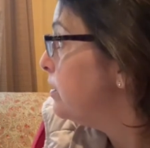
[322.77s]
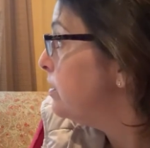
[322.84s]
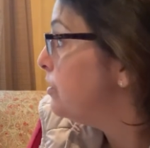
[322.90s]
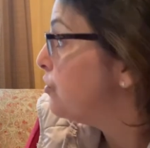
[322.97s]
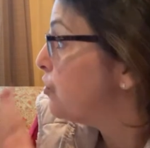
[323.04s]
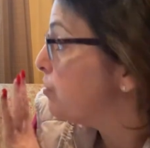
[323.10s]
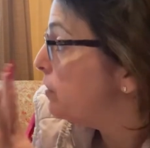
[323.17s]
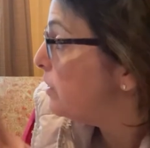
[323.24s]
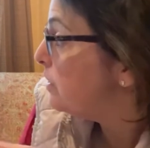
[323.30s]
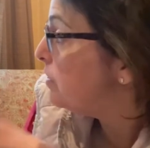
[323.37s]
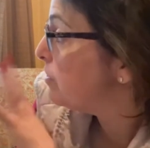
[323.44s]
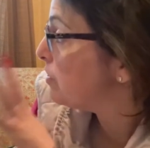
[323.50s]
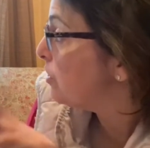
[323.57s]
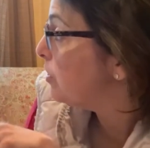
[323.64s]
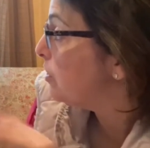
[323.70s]
The
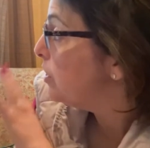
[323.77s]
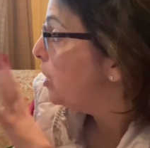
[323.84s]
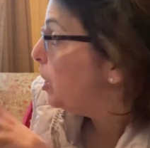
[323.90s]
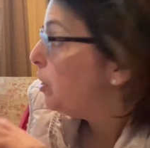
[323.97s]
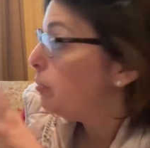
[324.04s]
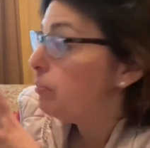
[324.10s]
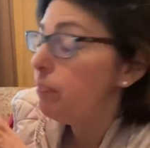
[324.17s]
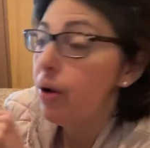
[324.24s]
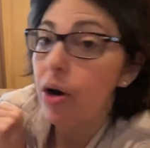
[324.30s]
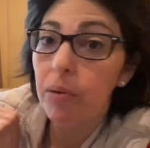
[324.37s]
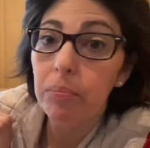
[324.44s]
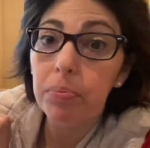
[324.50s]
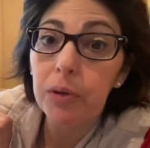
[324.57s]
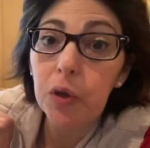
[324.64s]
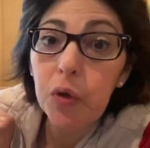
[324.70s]
trees are
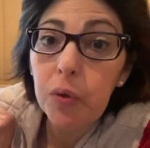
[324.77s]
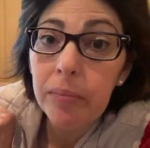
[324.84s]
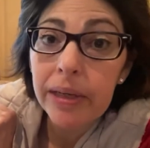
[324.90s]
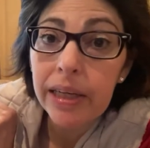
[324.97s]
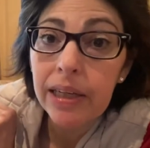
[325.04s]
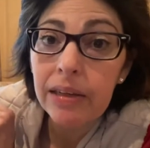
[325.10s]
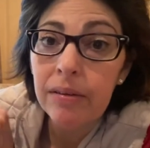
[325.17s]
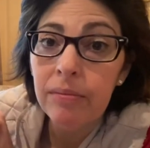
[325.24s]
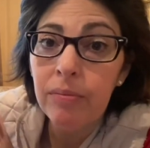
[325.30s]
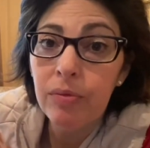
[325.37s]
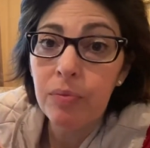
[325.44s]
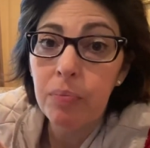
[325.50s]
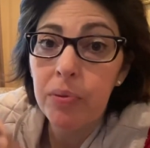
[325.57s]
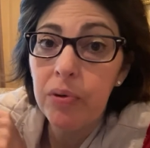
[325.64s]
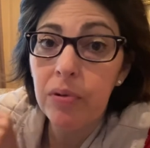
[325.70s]

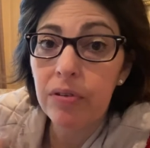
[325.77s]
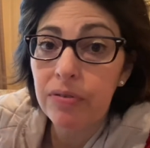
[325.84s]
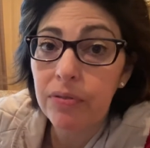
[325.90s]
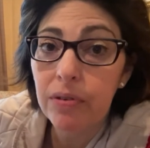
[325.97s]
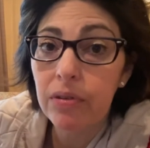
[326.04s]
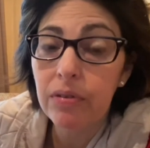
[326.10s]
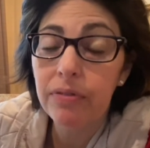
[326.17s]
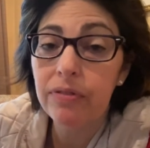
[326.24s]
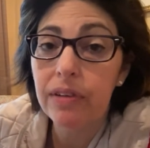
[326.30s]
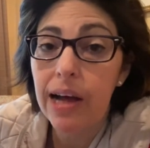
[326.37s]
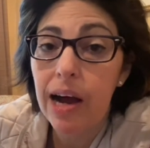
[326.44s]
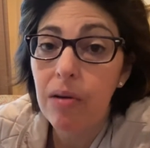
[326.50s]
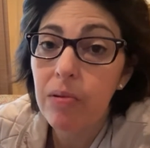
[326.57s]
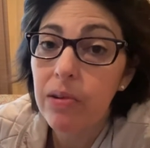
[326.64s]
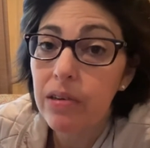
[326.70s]
blooming, beautiful
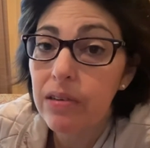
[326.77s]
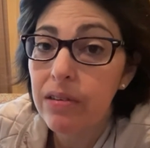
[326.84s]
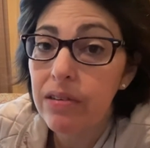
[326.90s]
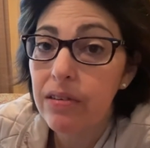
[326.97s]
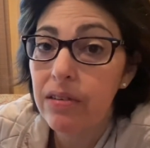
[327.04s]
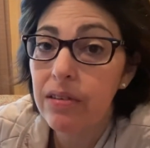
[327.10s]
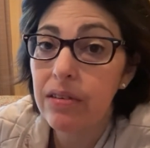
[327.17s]
flowers.